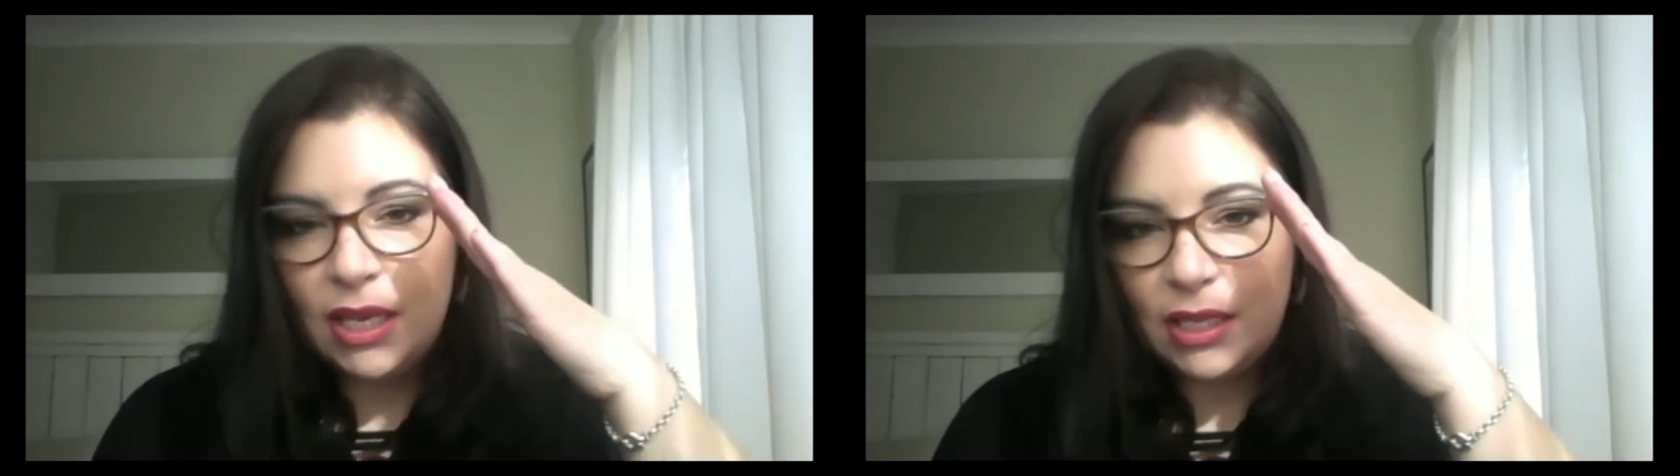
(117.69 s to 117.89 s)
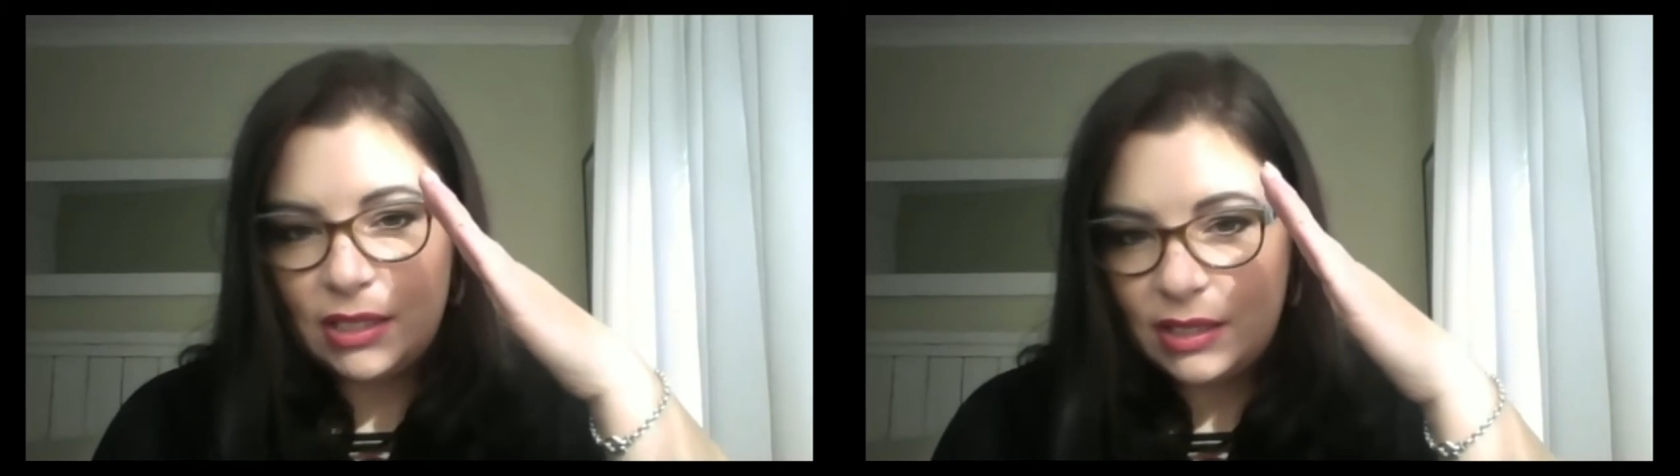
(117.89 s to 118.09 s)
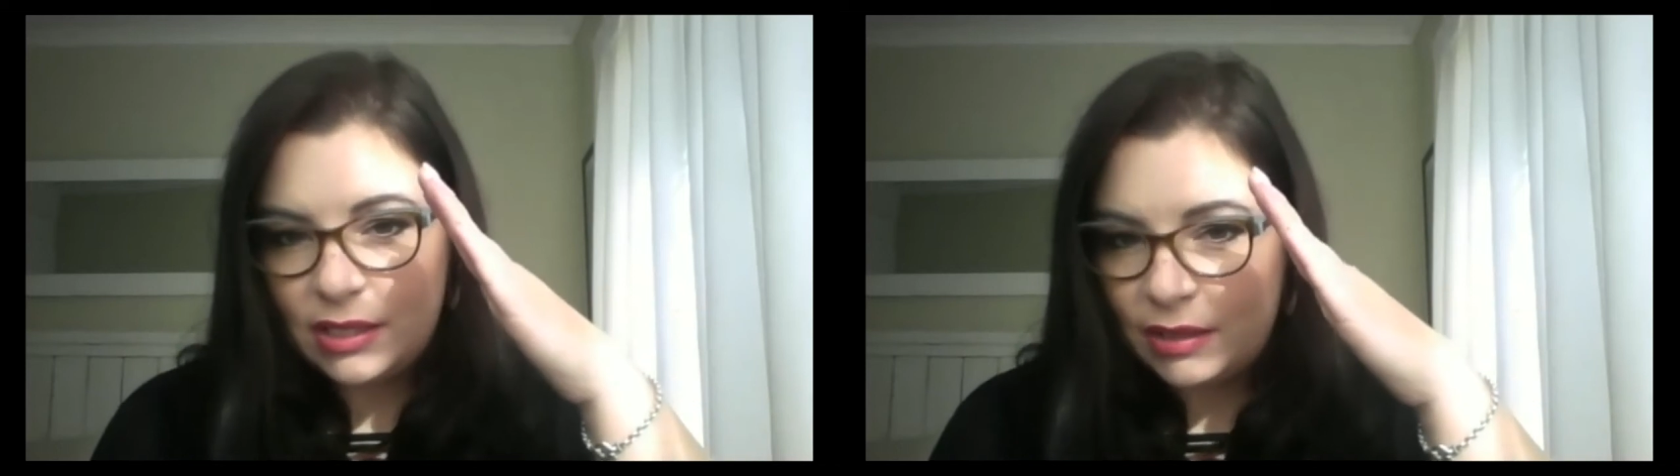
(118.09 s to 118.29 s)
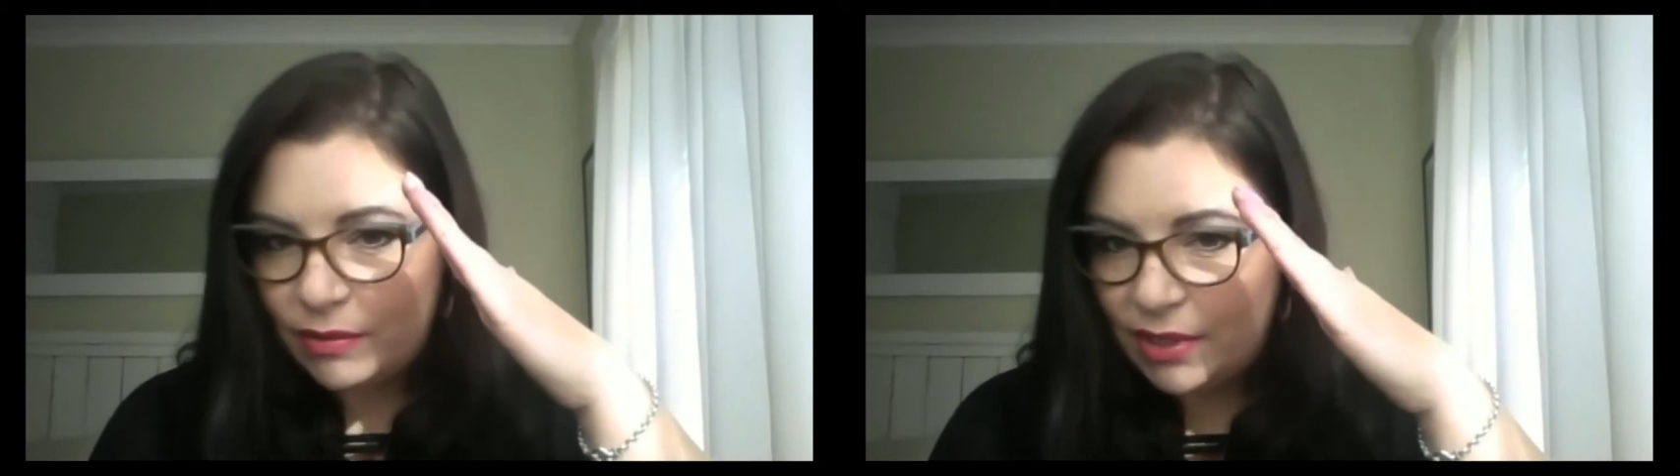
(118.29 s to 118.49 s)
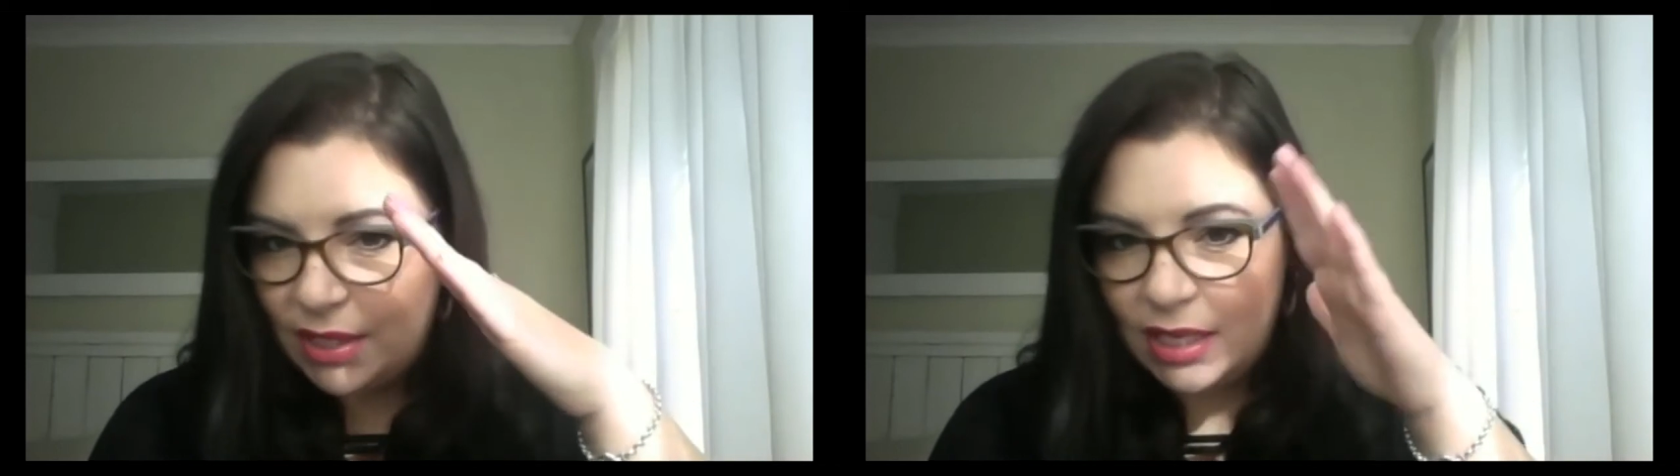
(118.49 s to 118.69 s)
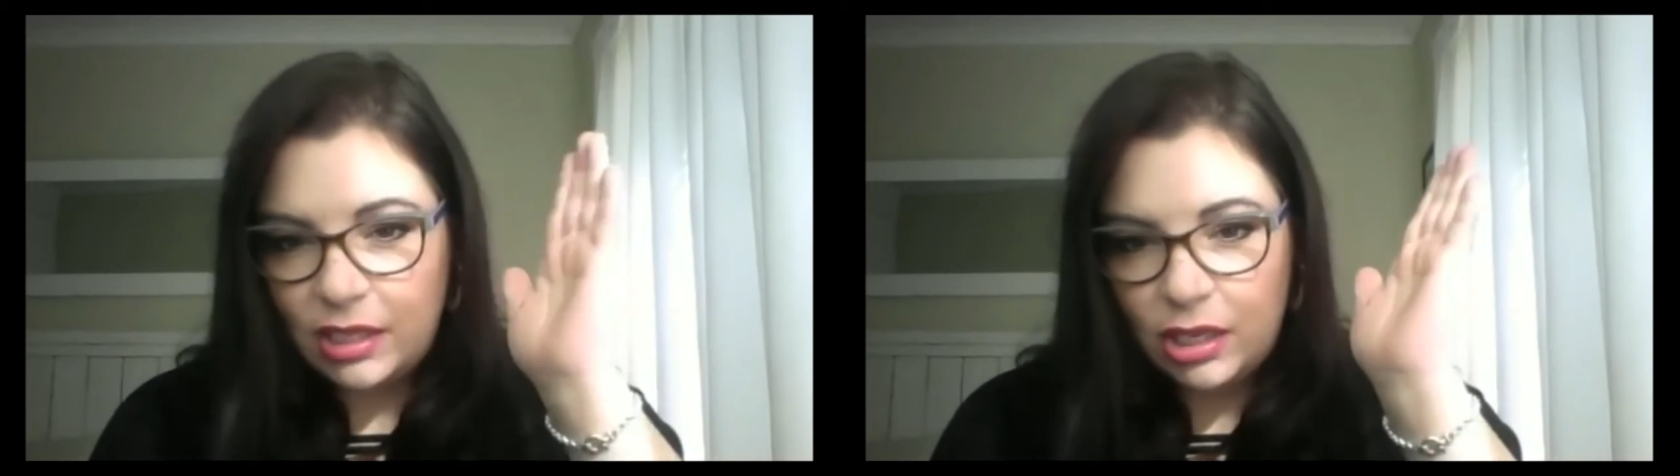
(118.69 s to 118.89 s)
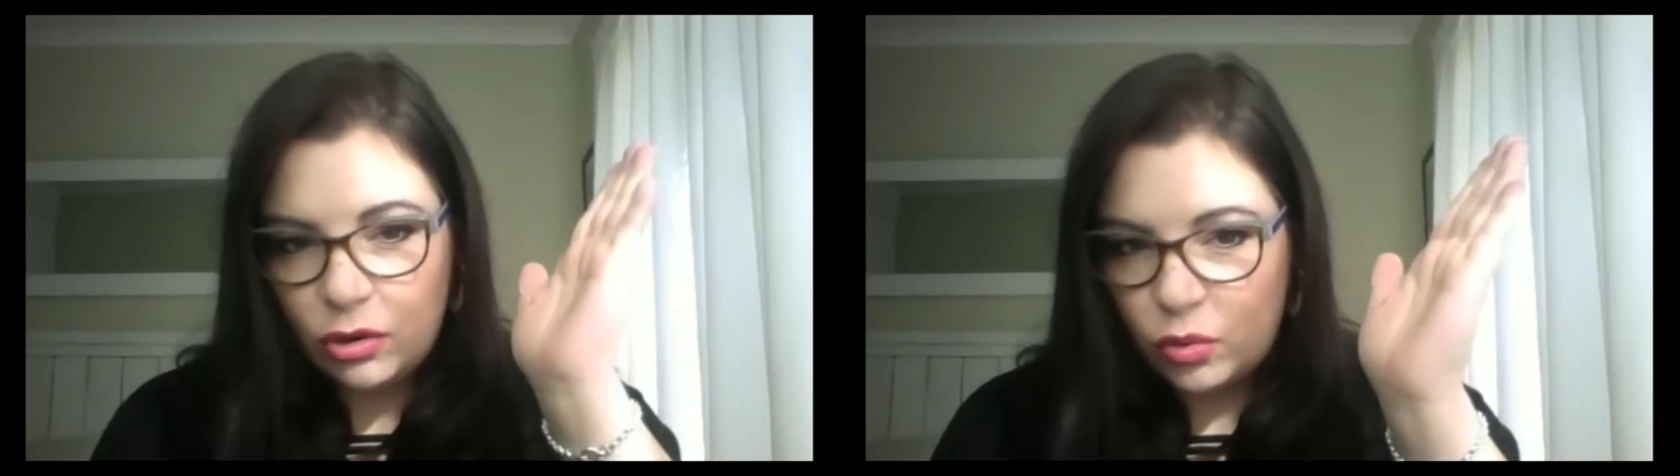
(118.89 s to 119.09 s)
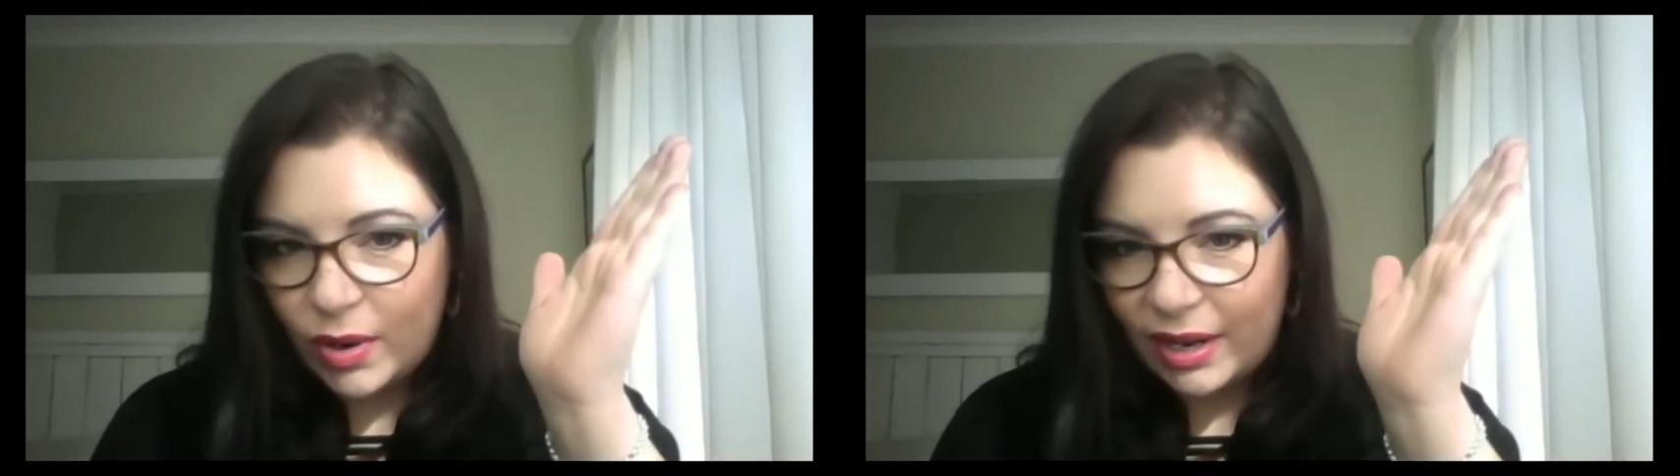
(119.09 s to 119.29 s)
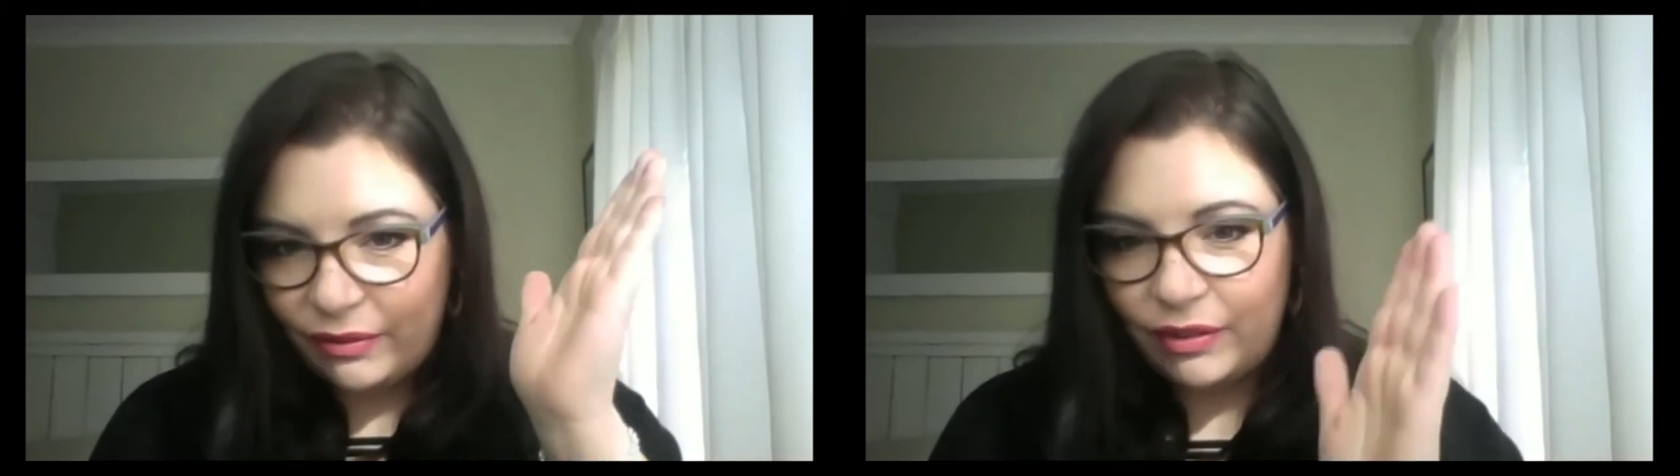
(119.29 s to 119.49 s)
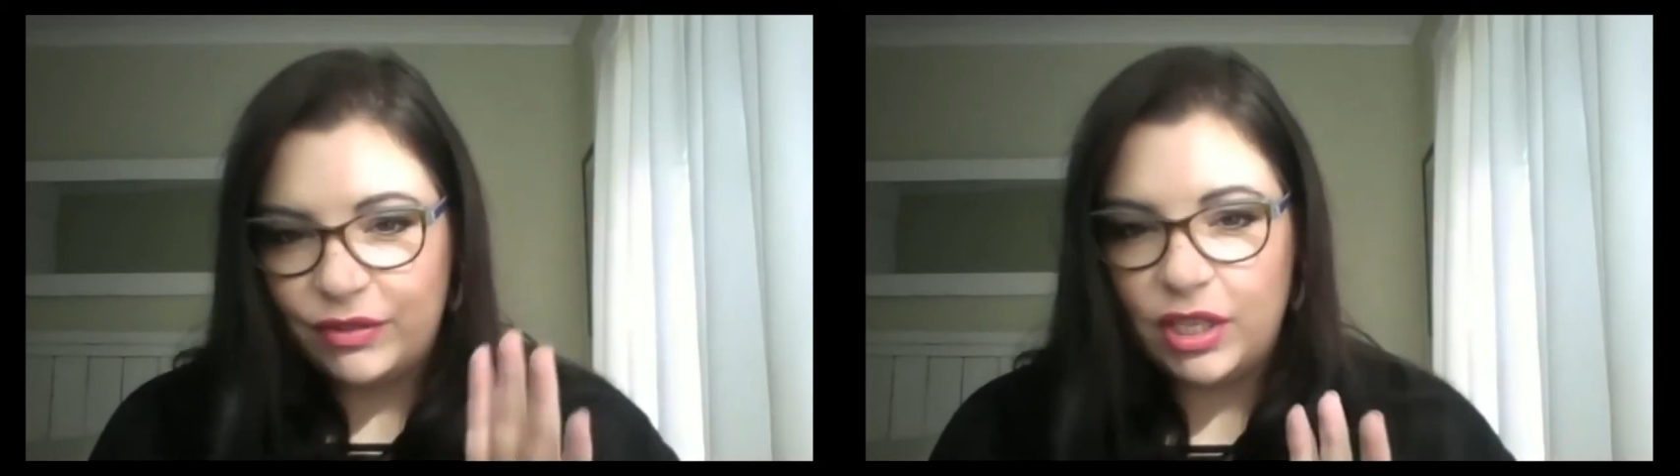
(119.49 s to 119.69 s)
it's 60 or
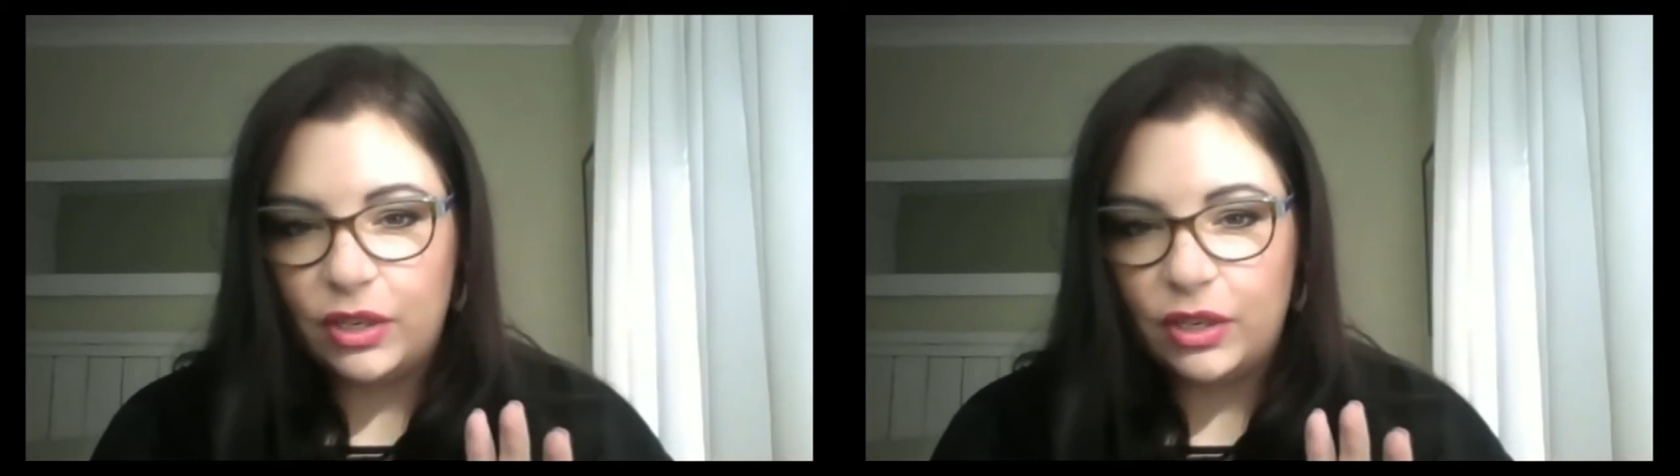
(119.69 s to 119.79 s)
150,